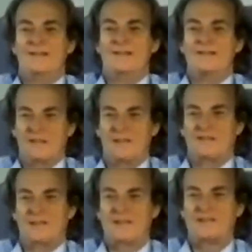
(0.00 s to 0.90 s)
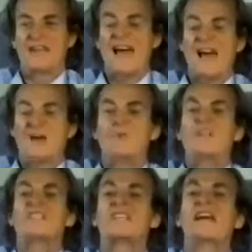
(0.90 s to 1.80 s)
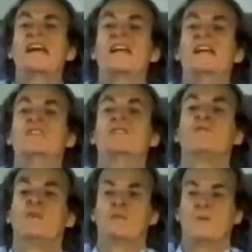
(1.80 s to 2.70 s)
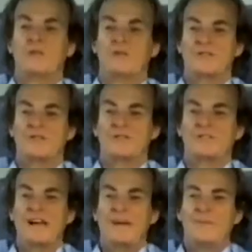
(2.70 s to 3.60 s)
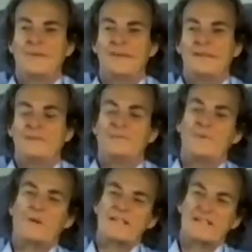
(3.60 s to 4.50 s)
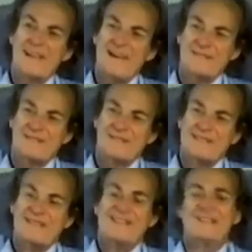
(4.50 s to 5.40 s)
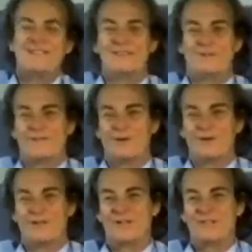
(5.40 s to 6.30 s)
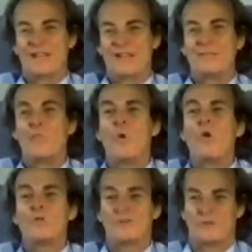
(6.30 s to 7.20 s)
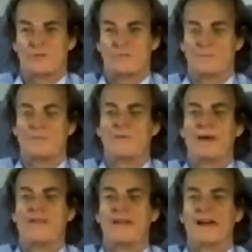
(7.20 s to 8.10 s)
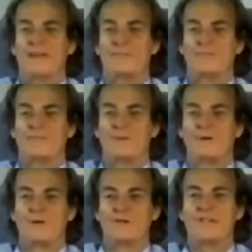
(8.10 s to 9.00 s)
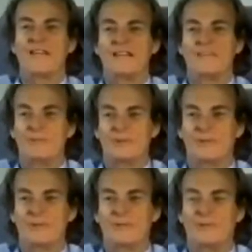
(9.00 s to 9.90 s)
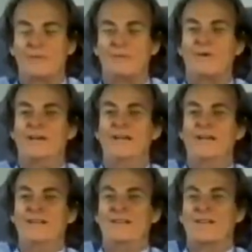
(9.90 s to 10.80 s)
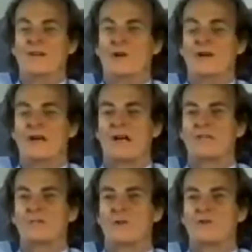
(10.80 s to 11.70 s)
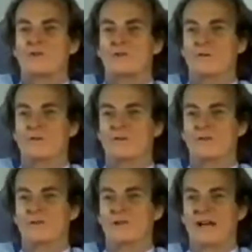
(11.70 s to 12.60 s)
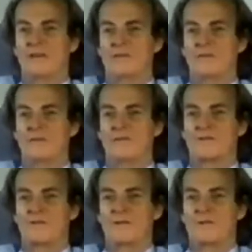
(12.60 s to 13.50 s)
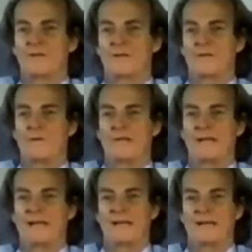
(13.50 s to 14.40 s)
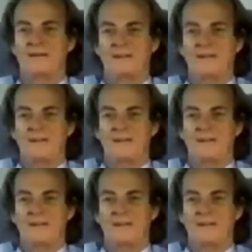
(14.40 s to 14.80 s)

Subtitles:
until it settles down, we say, as if all the motion has stopped. But what's left is the floor is shaking more than it was before, and the atoms in the ball are shaking more than they were before. That the organized motion of all these atoms moving the same way, falling down,